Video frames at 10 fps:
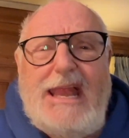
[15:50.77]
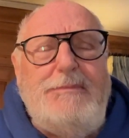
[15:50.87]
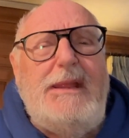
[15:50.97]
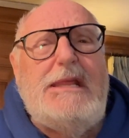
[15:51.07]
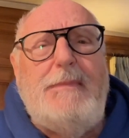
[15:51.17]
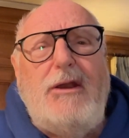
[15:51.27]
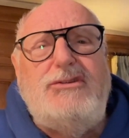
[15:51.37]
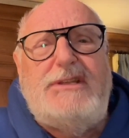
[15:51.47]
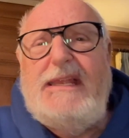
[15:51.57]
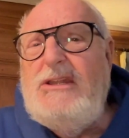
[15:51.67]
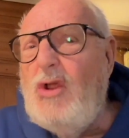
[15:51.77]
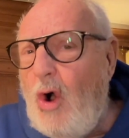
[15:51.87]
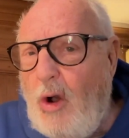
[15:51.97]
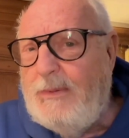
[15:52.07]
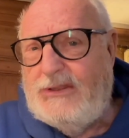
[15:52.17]
me the most
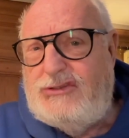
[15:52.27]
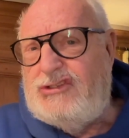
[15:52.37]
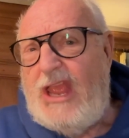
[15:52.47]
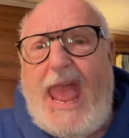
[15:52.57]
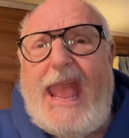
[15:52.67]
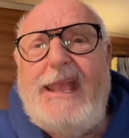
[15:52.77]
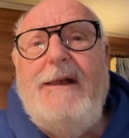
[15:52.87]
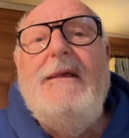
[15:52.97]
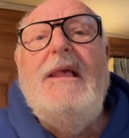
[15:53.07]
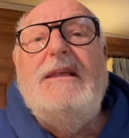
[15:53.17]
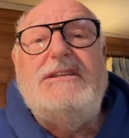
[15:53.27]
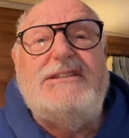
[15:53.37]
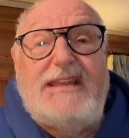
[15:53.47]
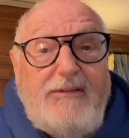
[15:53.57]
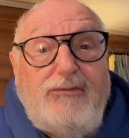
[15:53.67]
enormous check,
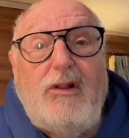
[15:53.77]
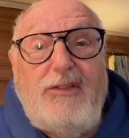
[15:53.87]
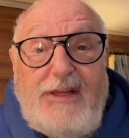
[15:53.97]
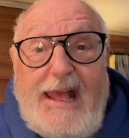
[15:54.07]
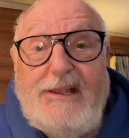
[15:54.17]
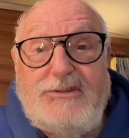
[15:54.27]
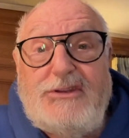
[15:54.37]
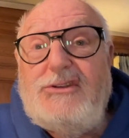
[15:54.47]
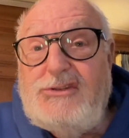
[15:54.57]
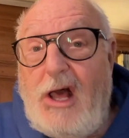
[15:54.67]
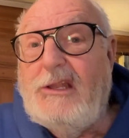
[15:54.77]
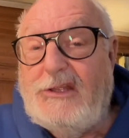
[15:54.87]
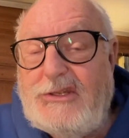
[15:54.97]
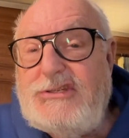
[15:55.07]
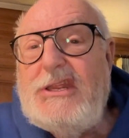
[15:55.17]
several
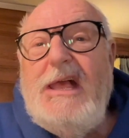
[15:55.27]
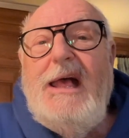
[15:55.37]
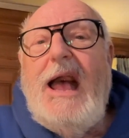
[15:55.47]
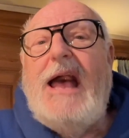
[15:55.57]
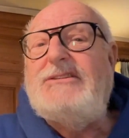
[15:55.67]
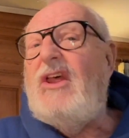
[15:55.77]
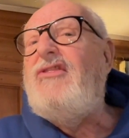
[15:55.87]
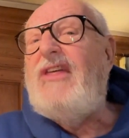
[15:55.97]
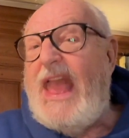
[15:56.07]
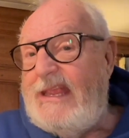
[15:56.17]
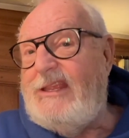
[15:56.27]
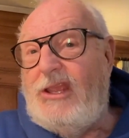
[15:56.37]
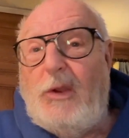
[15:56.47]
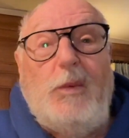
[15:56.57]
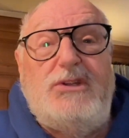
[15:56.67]
$1,000s, as a thank
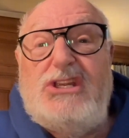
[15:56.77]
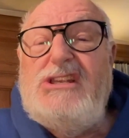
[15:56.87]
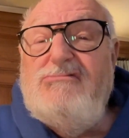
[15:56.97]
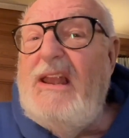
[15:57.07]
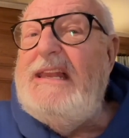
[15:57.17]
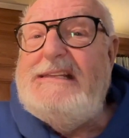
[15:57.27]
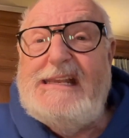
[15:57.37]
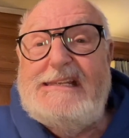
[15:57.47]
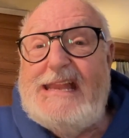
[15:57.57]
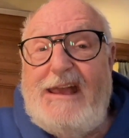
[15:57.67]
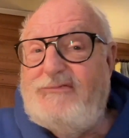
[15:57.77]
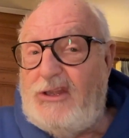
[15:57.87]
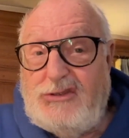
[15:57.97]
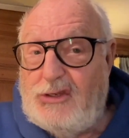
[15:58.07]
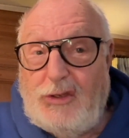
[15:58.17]
you, which he really didn't have
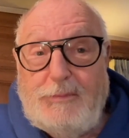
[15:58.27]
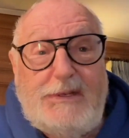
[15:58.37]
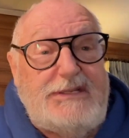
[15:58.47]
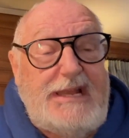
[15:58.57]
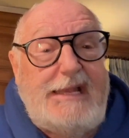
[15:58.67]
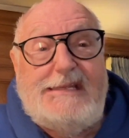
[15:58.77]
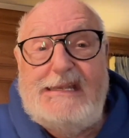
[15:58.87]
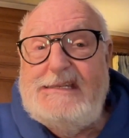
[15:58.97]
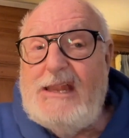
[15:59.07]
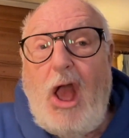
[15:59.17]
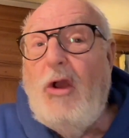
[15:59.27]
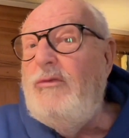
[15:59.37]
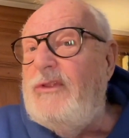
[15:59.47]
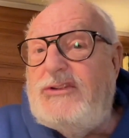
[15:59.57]
to do because I didn't own the